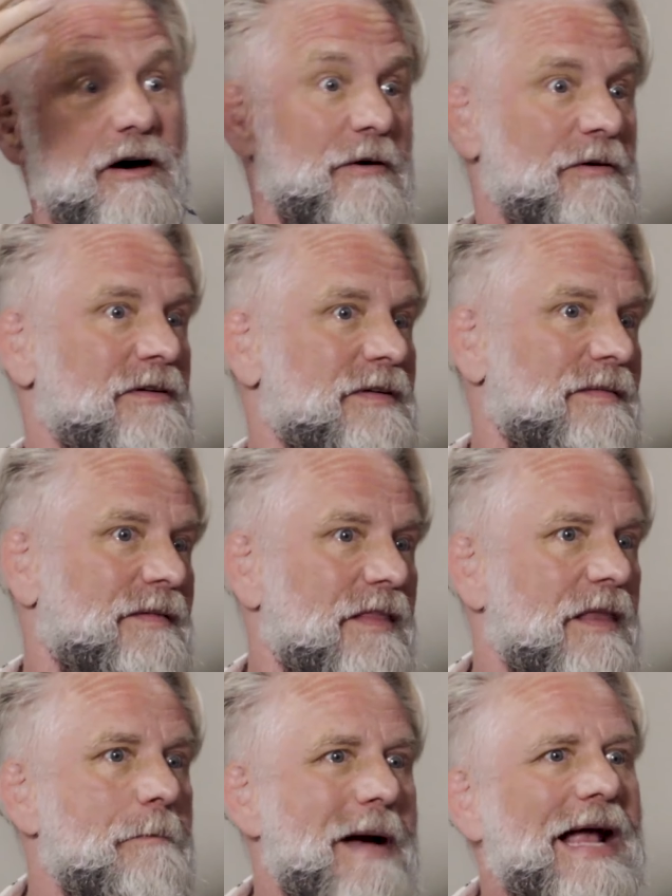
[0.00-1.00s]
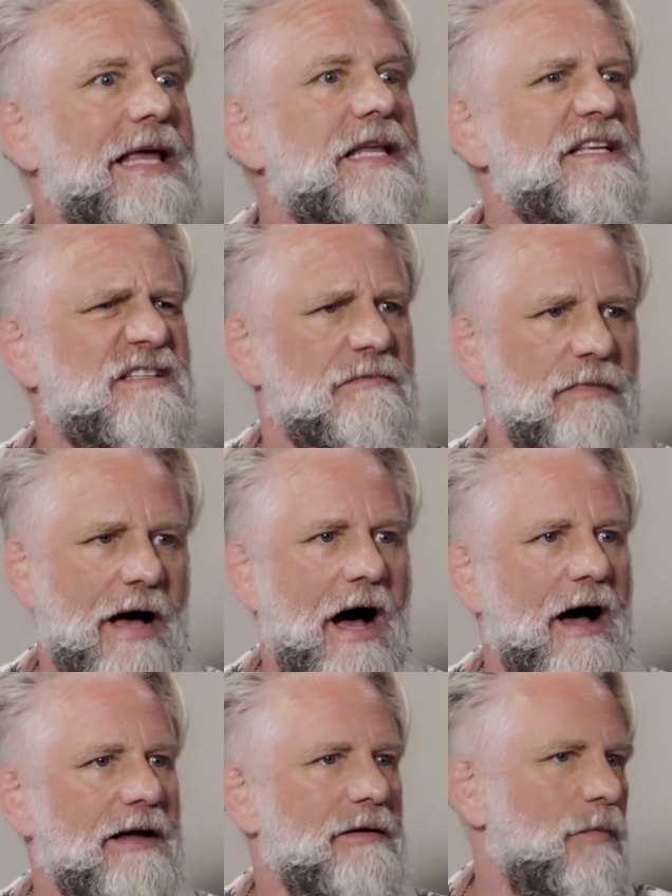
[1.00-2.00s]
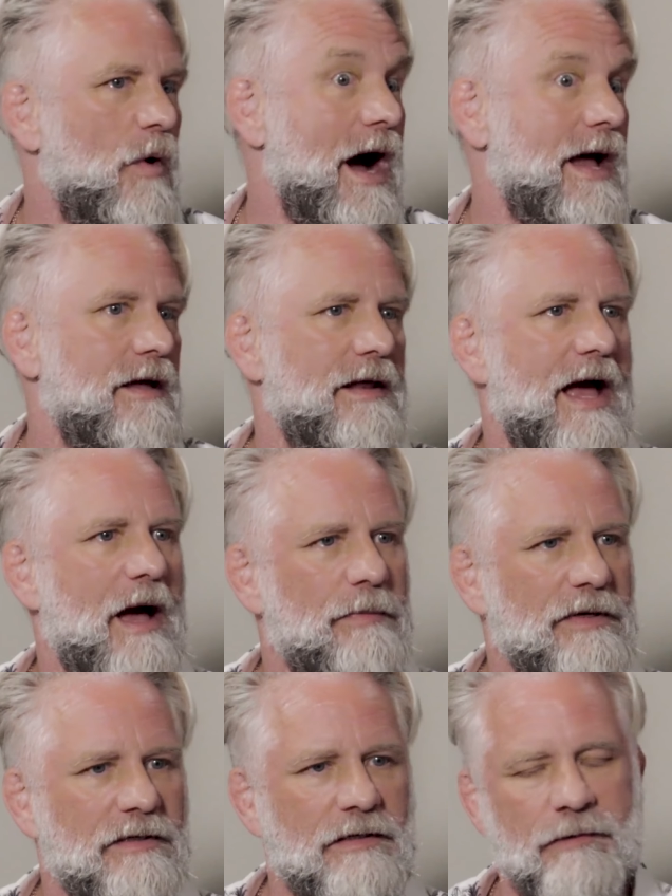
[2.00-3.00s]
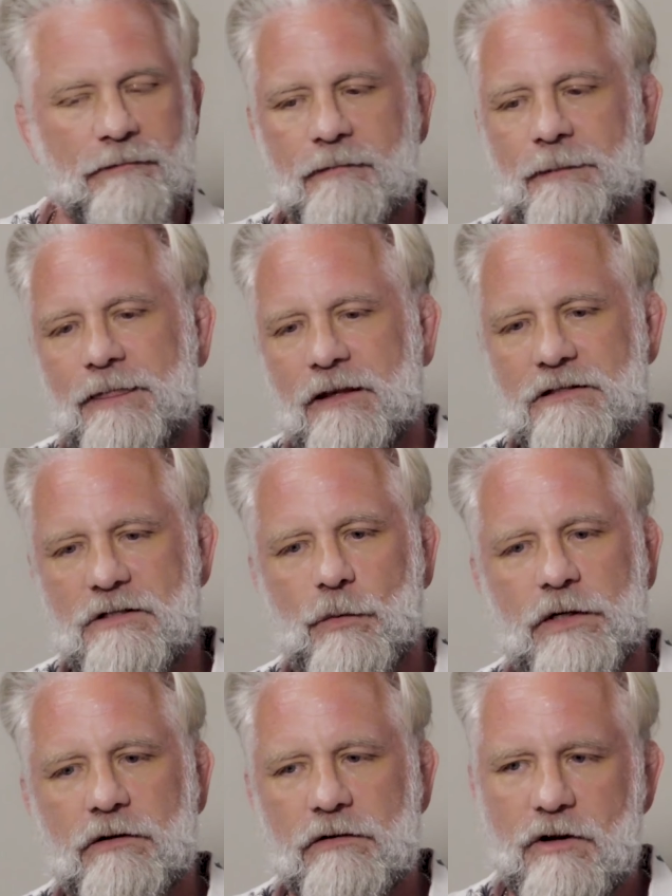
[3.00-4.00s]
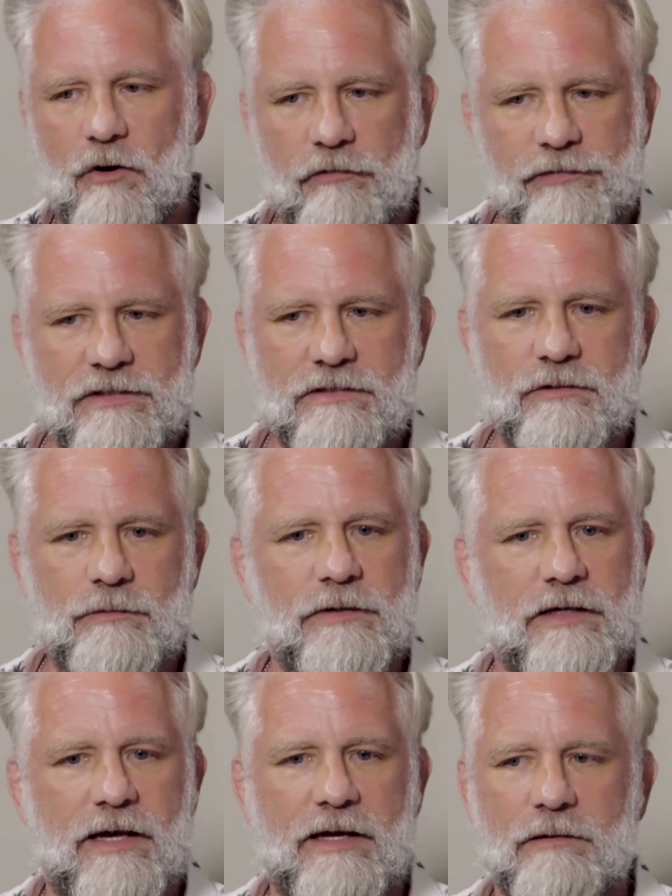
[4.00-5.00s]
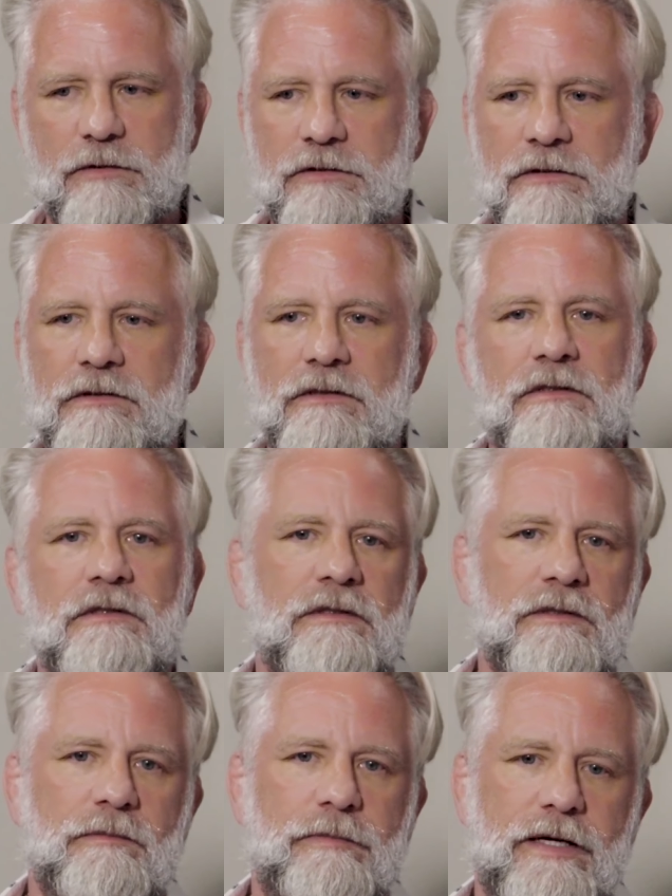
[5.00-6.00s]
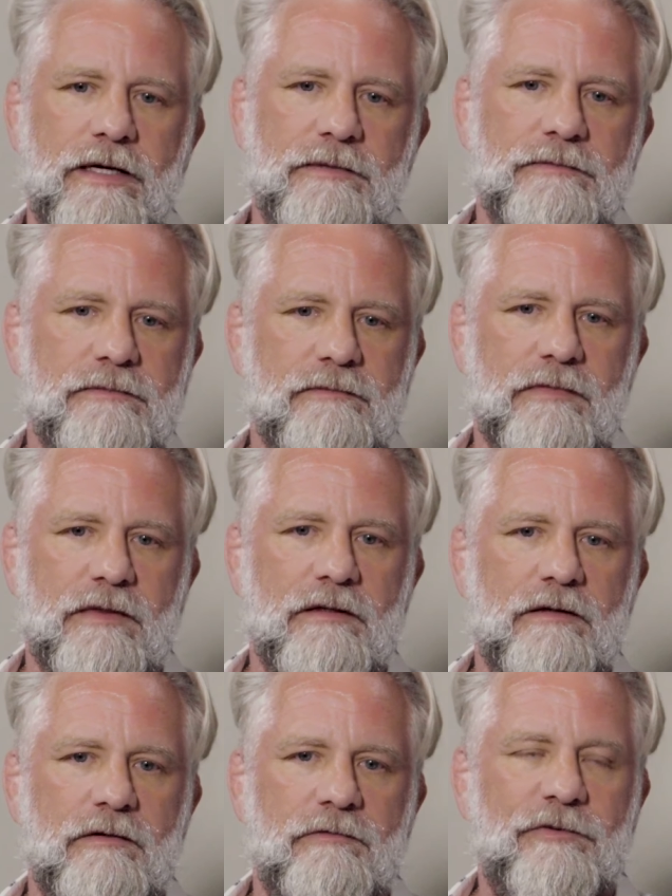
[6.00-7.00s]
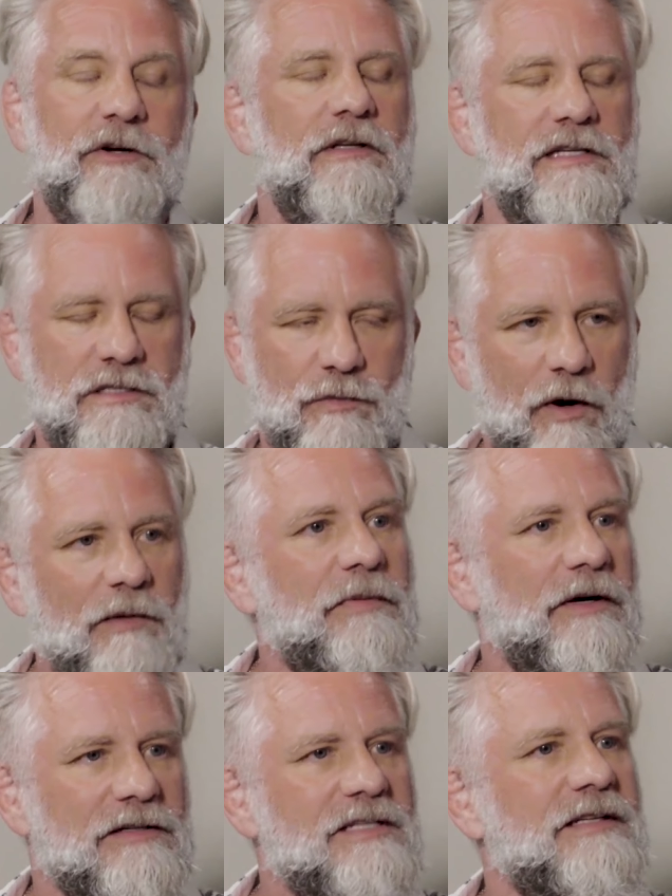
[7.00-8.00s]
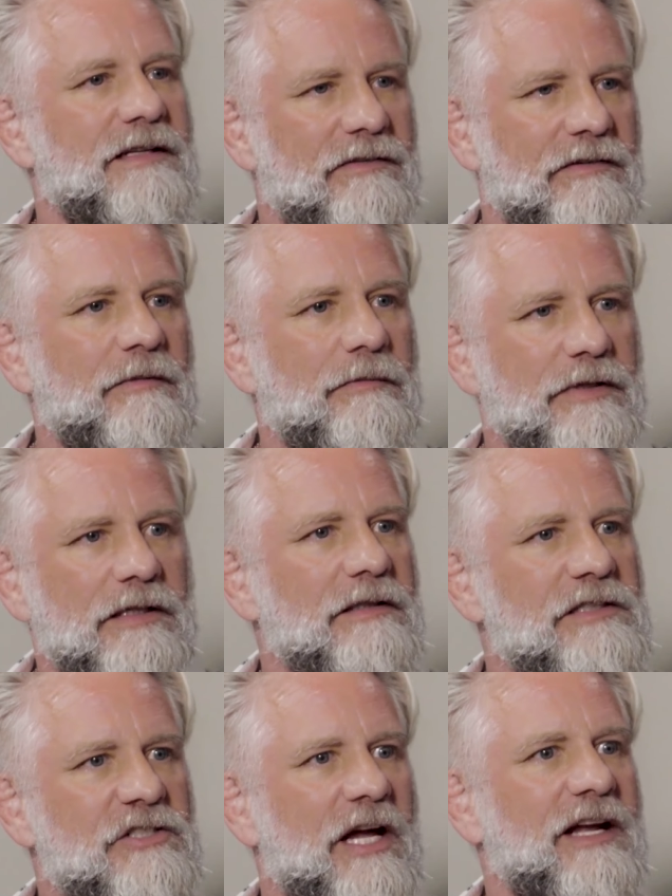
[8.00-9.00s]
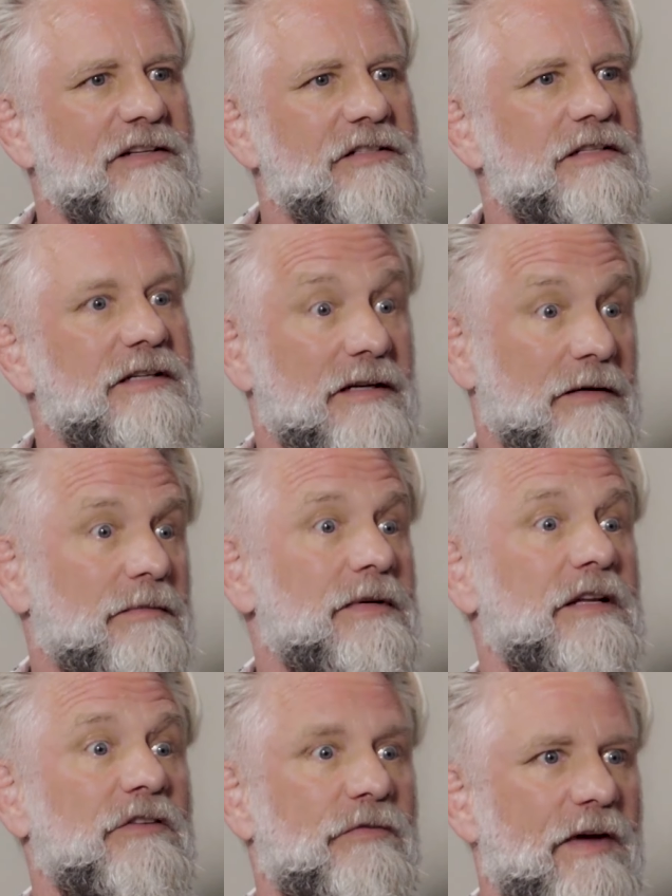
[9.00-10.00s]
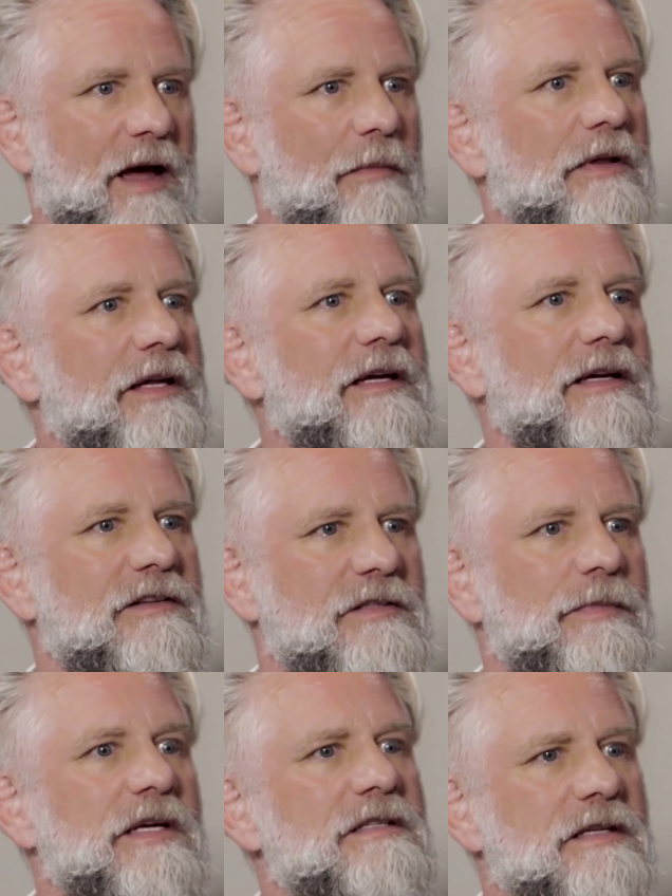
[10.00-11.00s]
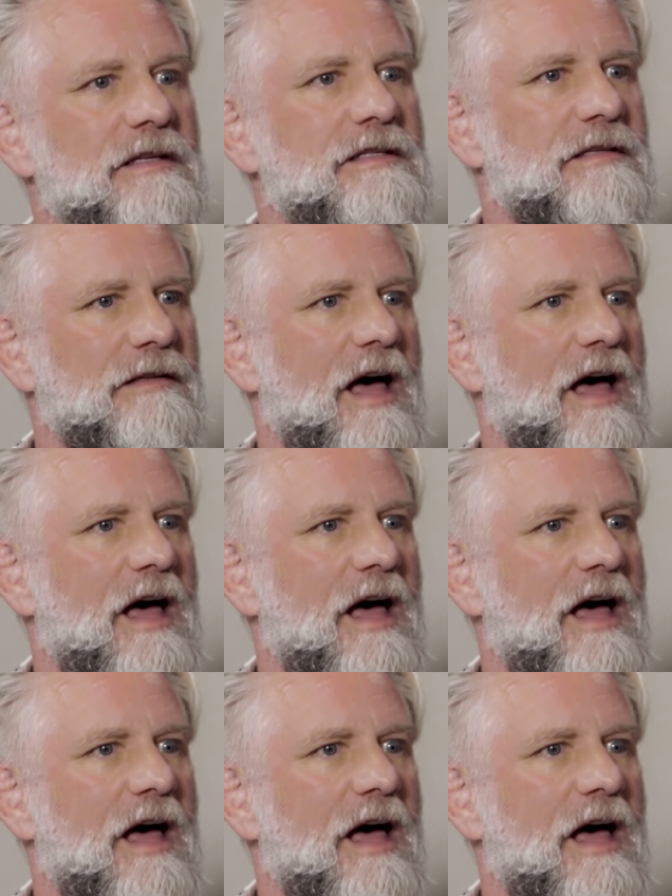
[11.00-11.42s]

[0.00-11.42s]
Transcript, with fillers: know the mechanism behind why it happened, so we don't know if it's duplicatable, but for at least one person, it's completely changed him and his family and his business